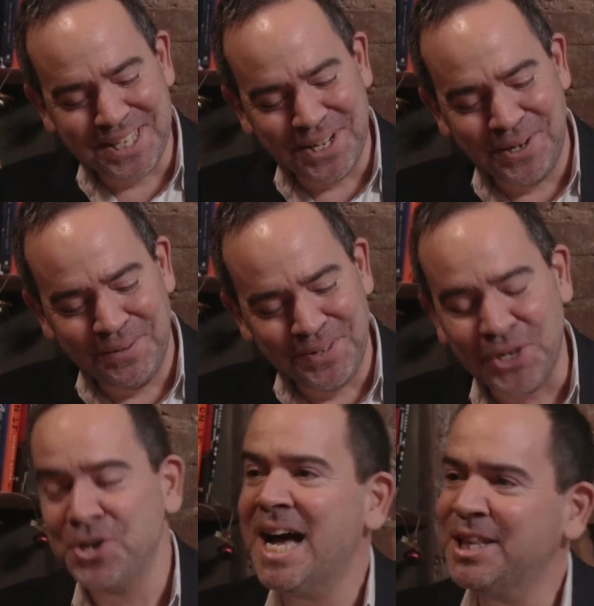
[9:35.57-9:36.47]
So
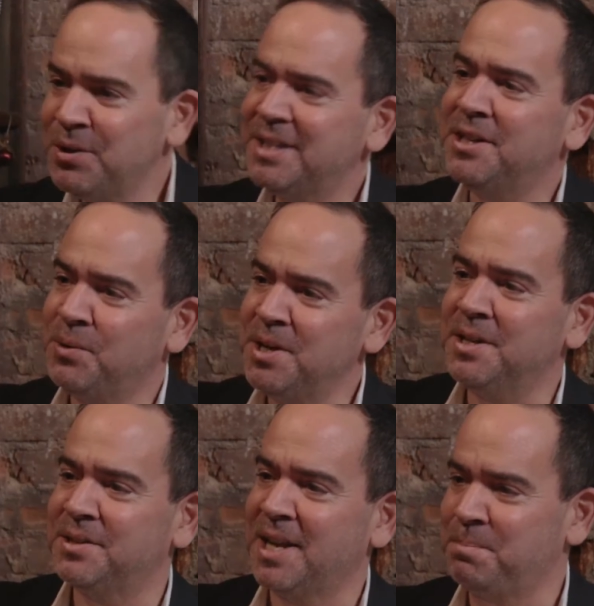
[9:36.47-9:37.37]
you had to have
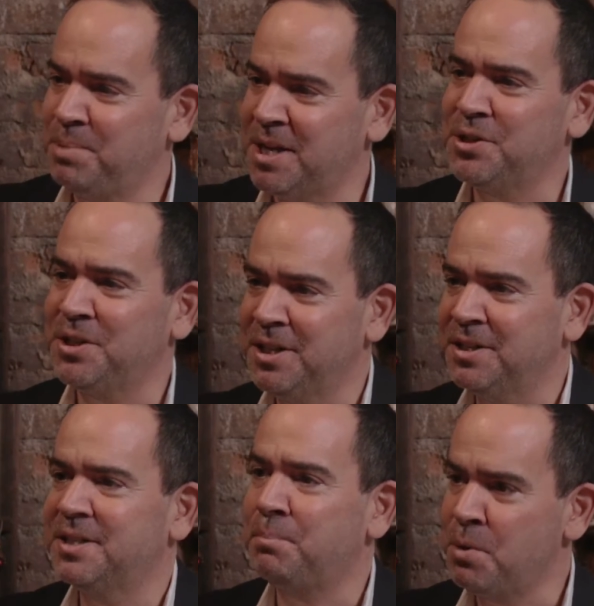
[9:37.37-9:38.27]
degrees, like
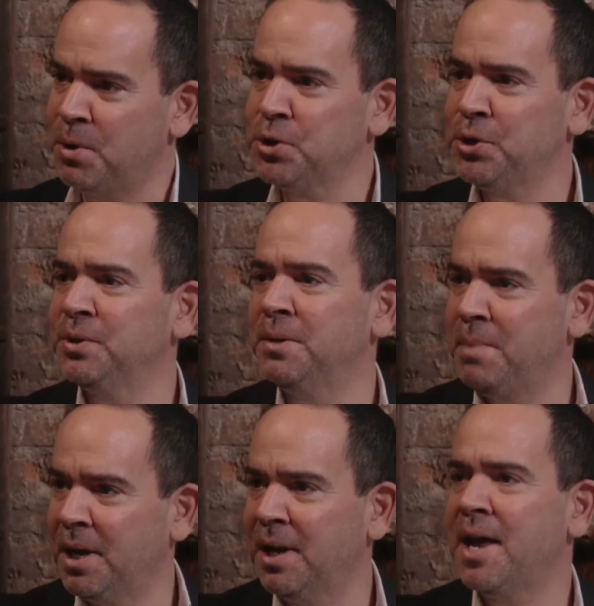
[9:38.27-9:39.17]
PhDs. The promotion in
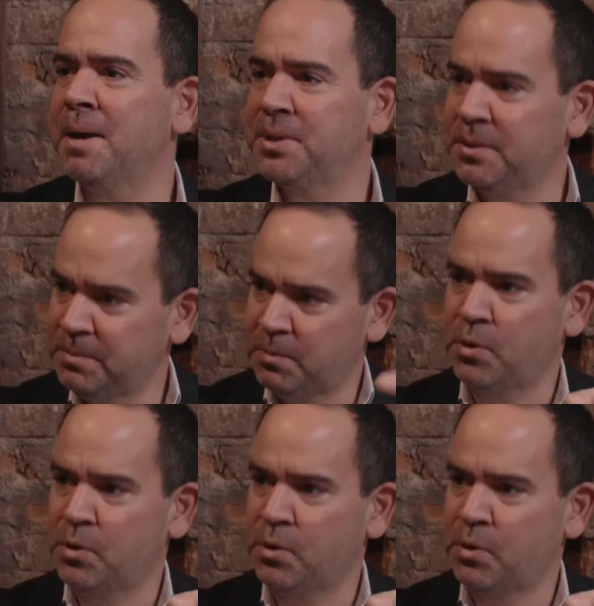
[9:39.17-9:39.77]
Bell Labs